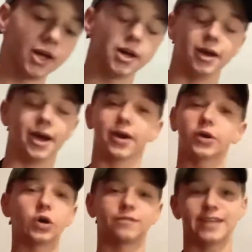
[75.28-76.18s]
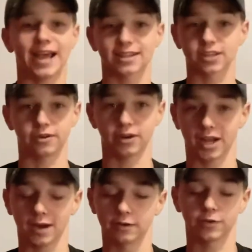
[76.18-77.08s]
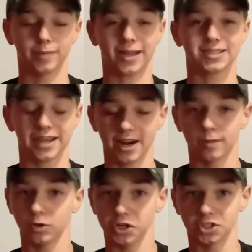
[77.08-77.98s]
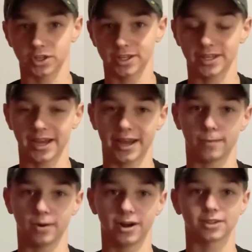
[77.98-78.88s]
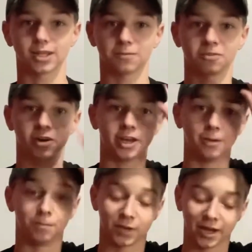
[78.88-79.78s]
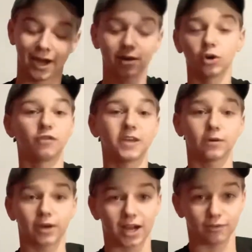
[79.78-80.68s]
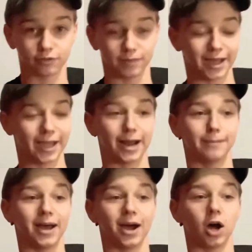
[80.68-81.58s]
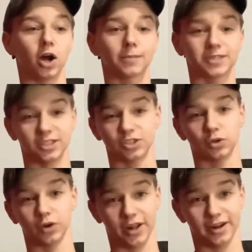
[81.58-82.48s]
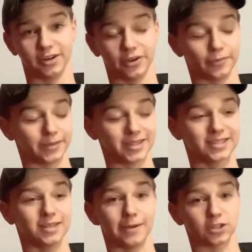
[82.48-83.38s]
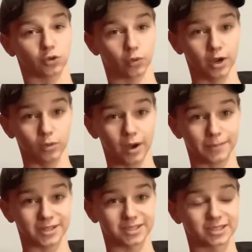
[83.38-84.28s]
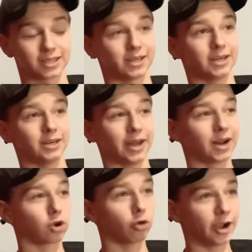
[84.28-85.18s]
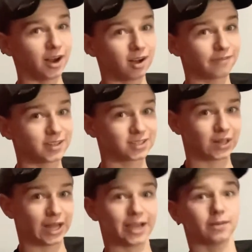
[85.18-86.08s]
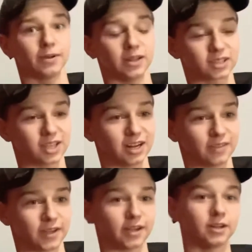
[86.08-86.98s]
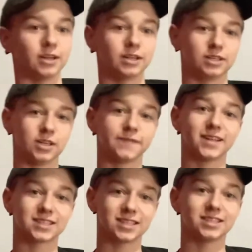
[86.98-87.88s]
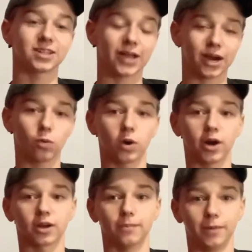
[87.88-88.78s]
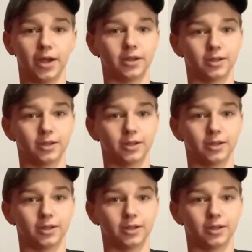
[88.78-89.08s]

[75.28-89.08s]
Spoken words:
I don't know if Dak's going to recover from that terrible injury he had. Prayers up for him. I don't know if he can recover from that. And I'm not 100% sold on Andy Dalton, but this team has great weapons. Not a great offensive line. It's getting there. Defense needs a lot of work, but